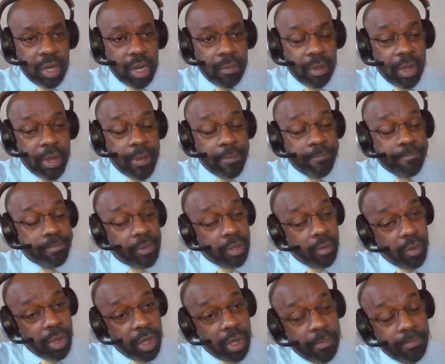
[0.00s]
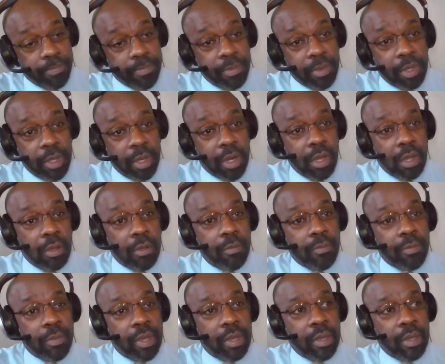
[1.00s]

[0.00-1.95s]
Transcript: And I'm like, well, you know,